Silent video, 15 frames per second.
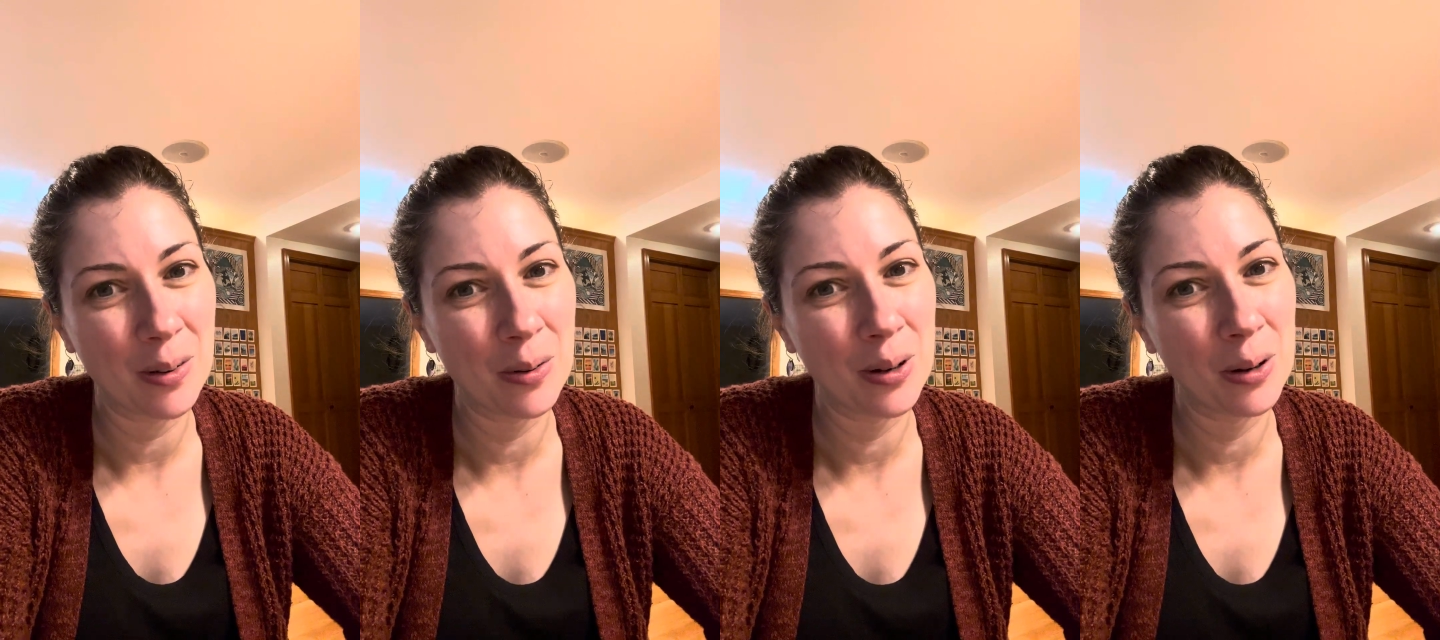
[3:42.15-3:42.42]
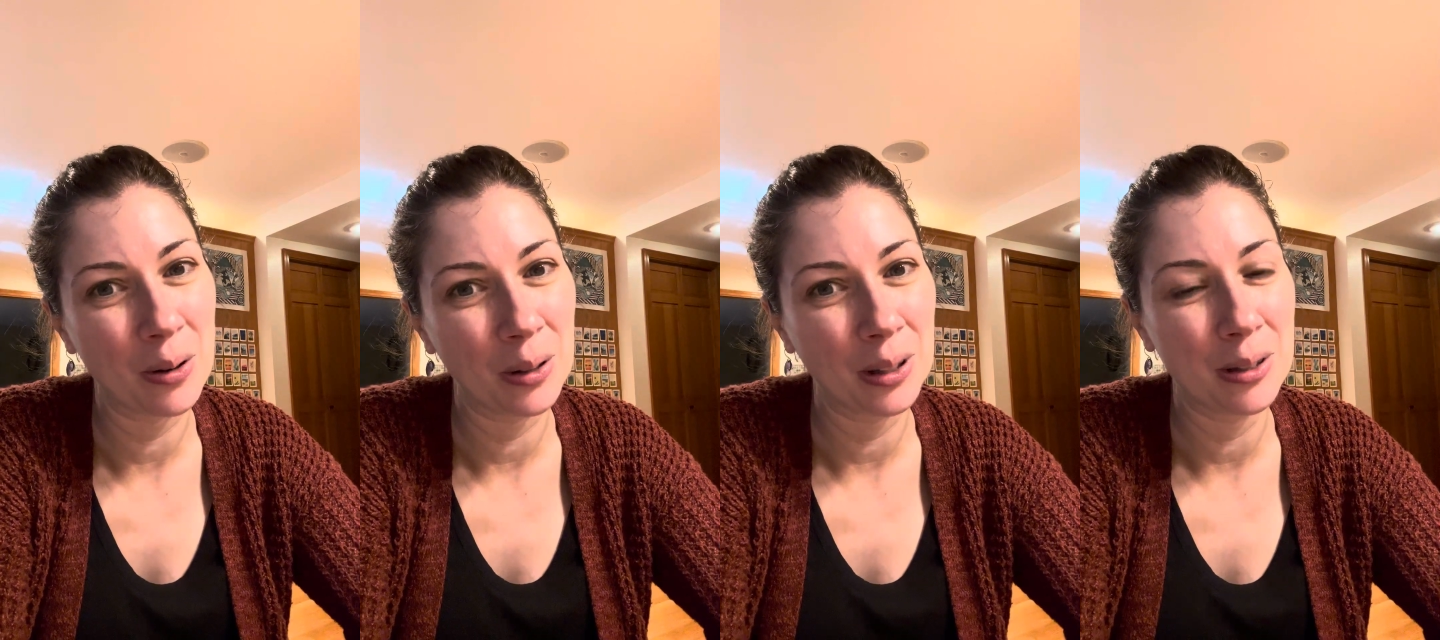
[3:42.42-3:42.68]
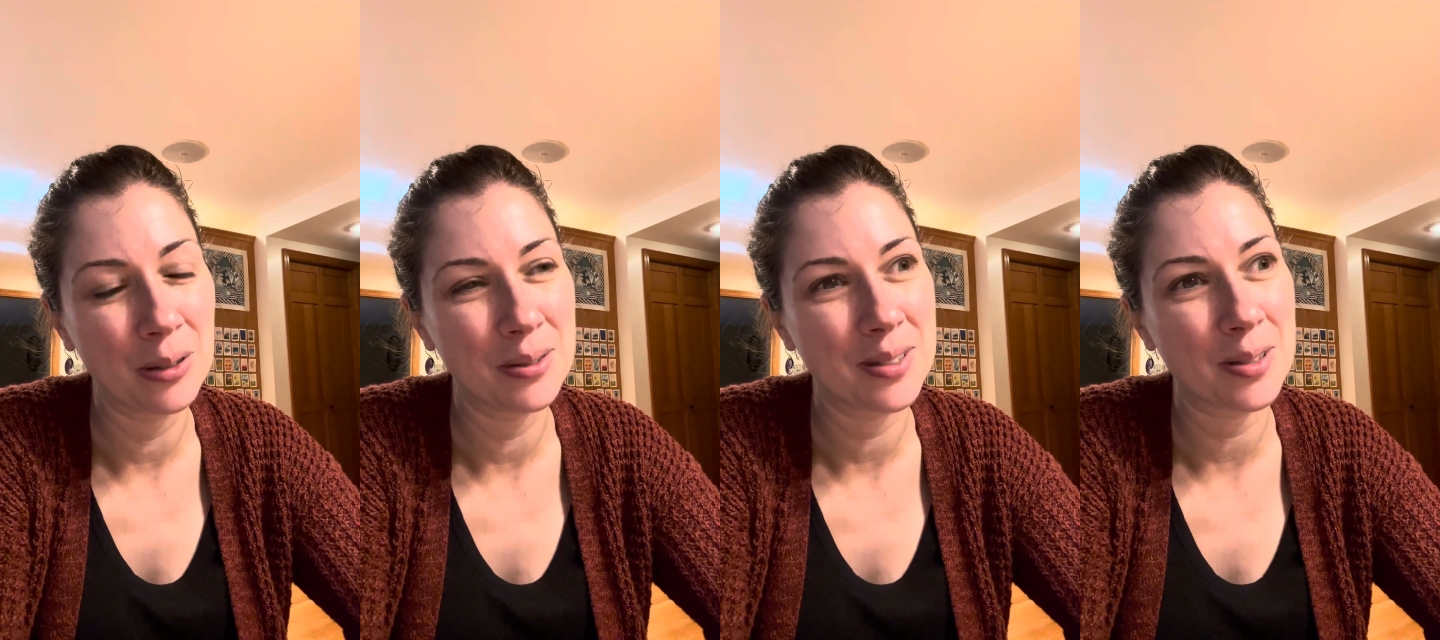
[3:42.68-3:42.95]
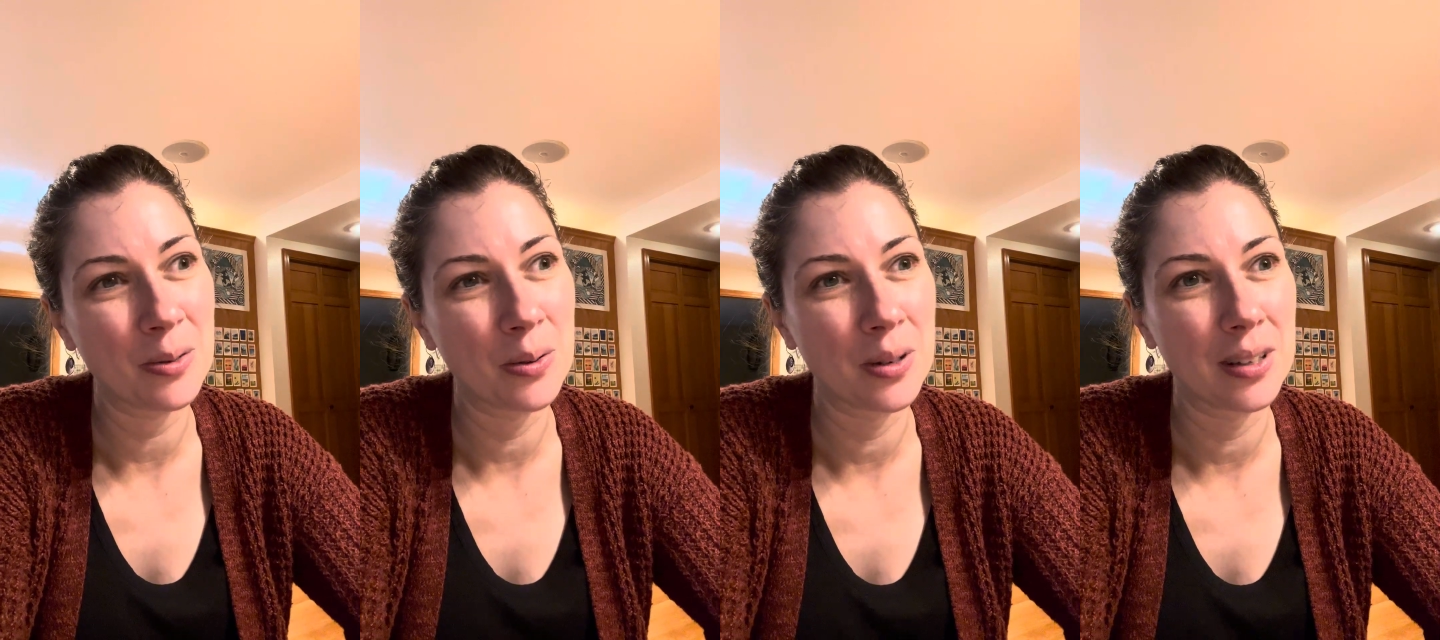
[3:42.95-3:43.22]
or whole oats
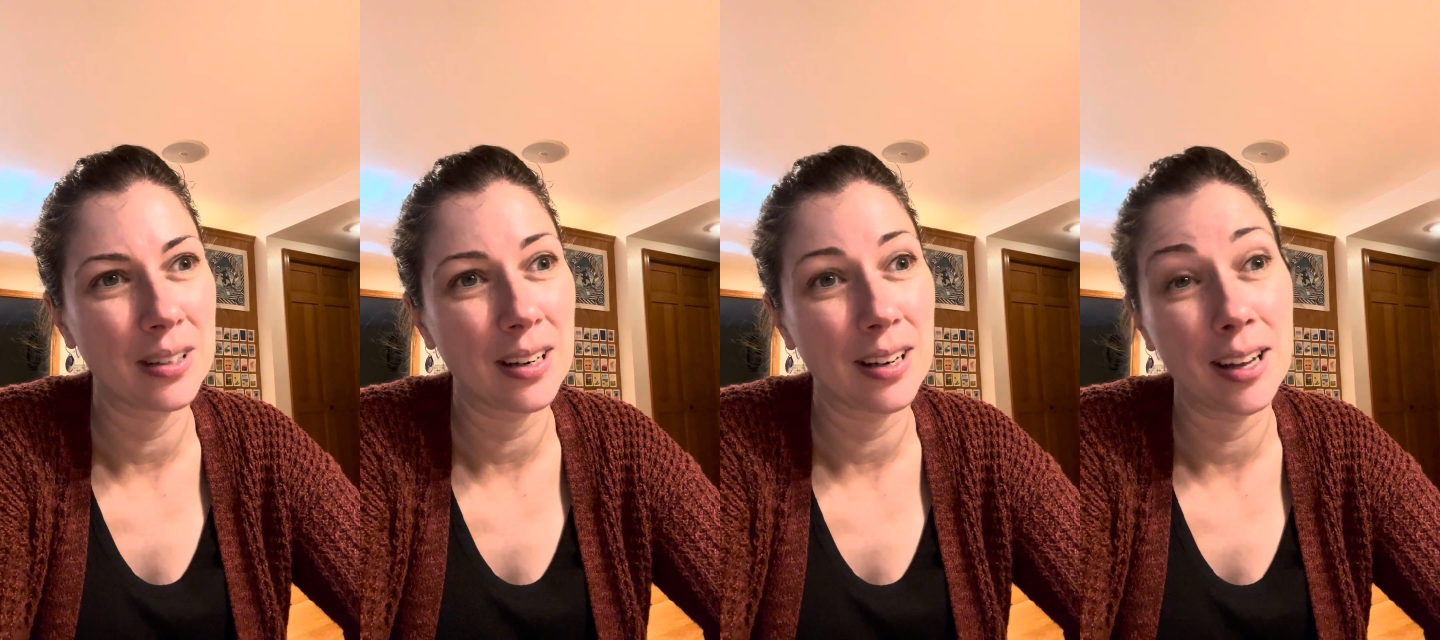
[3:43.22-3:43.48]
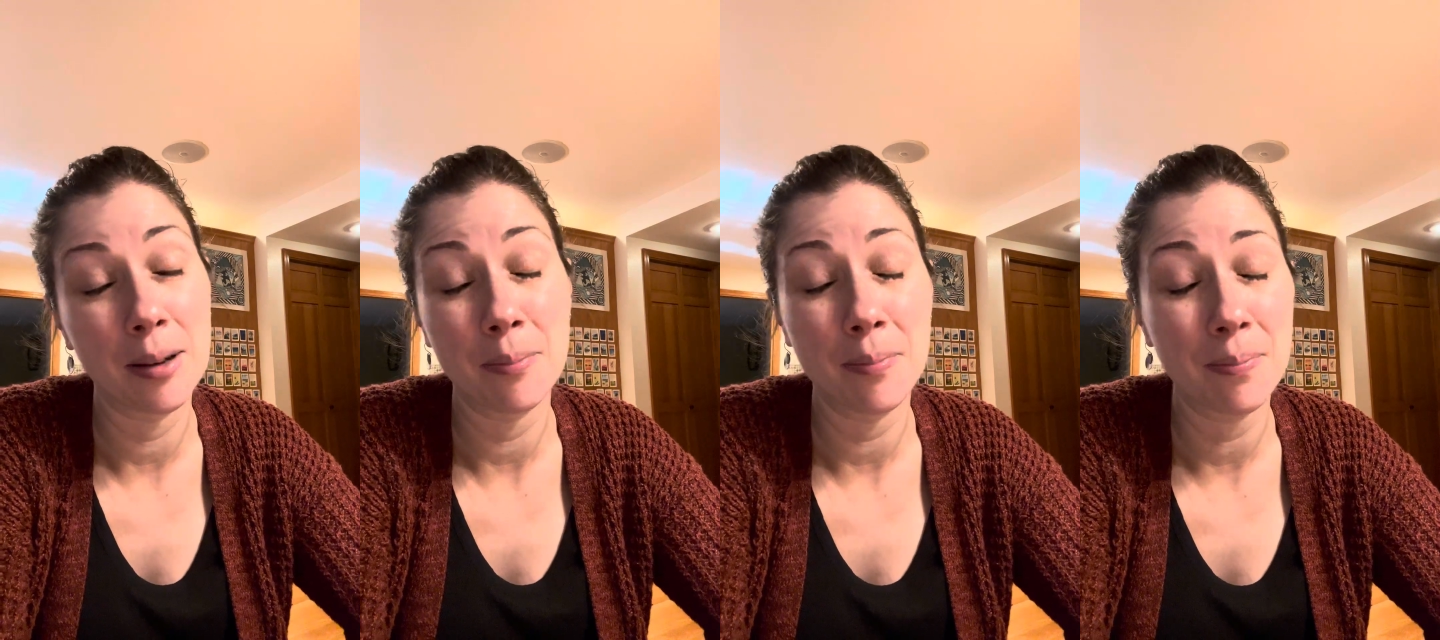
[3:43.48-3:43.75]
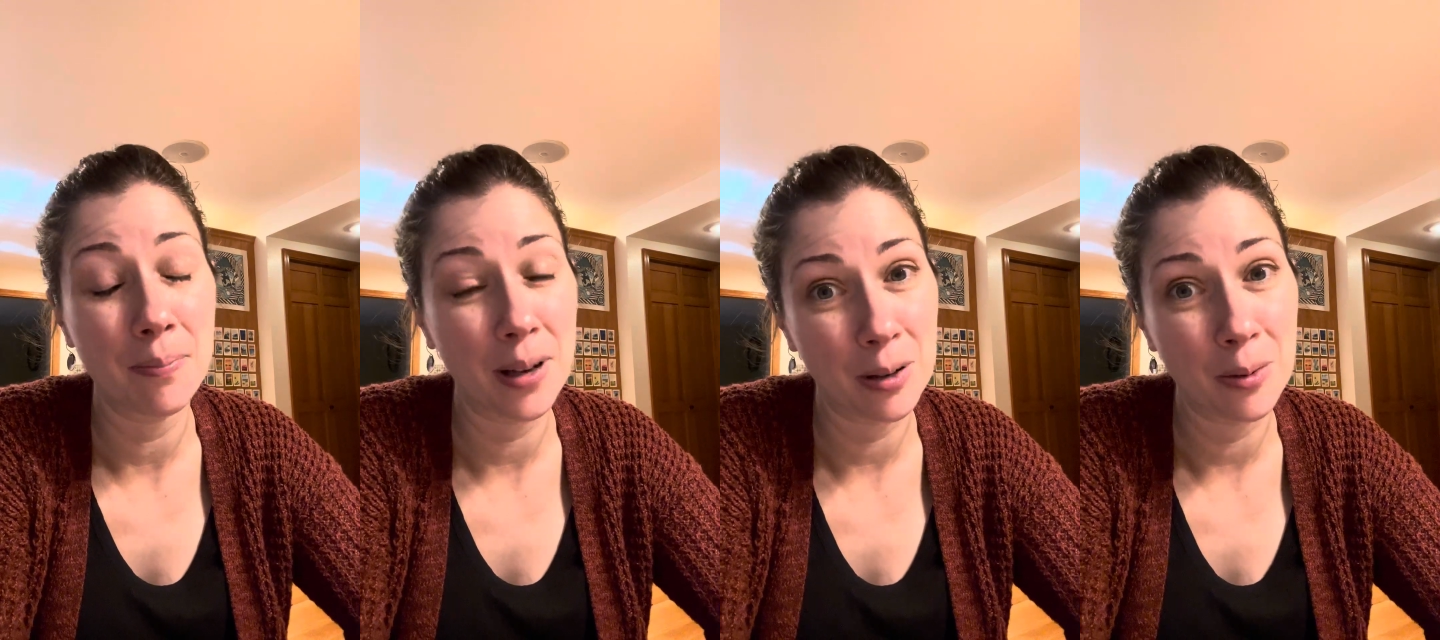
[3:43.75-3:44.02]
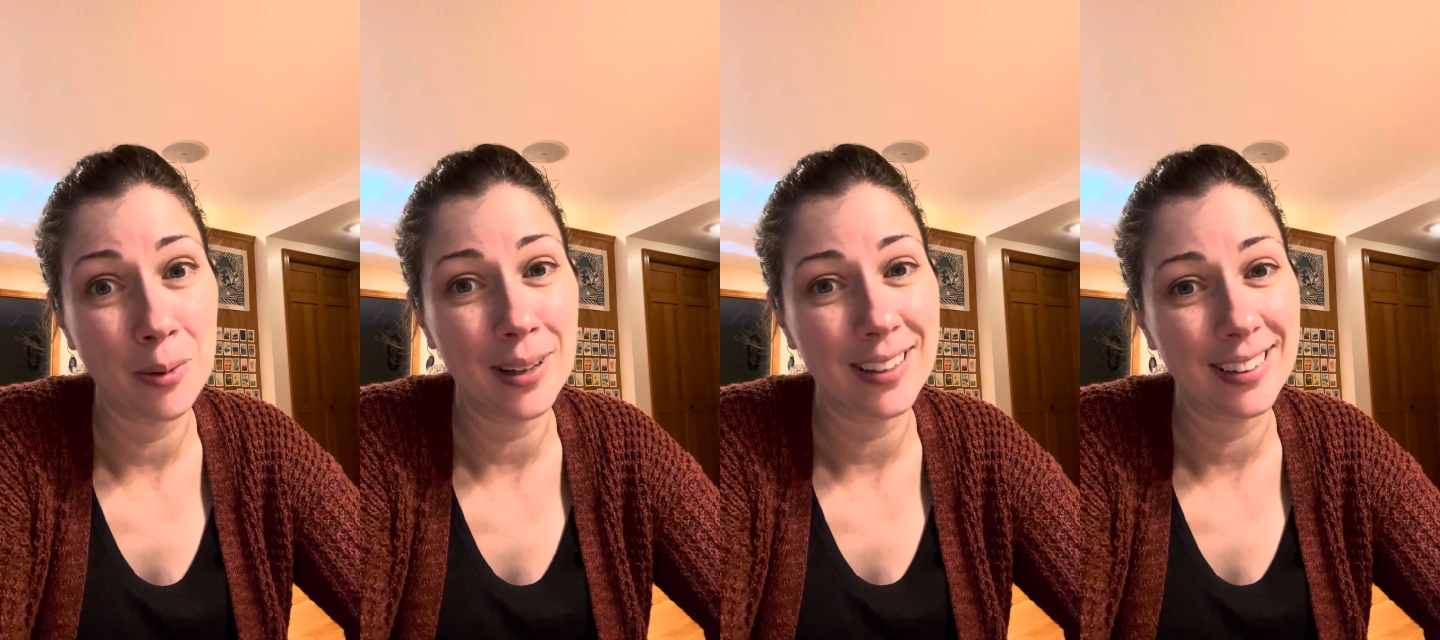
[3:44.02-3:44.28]
or
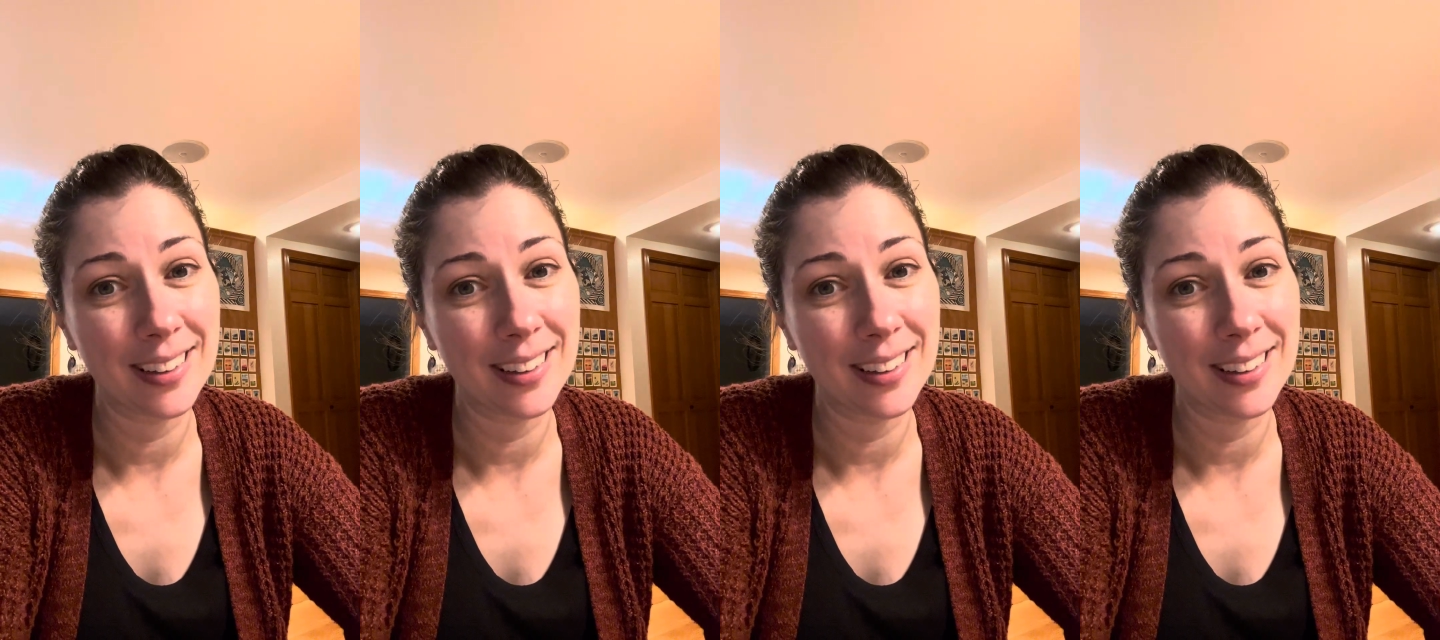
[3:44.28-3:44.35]
buckwheat.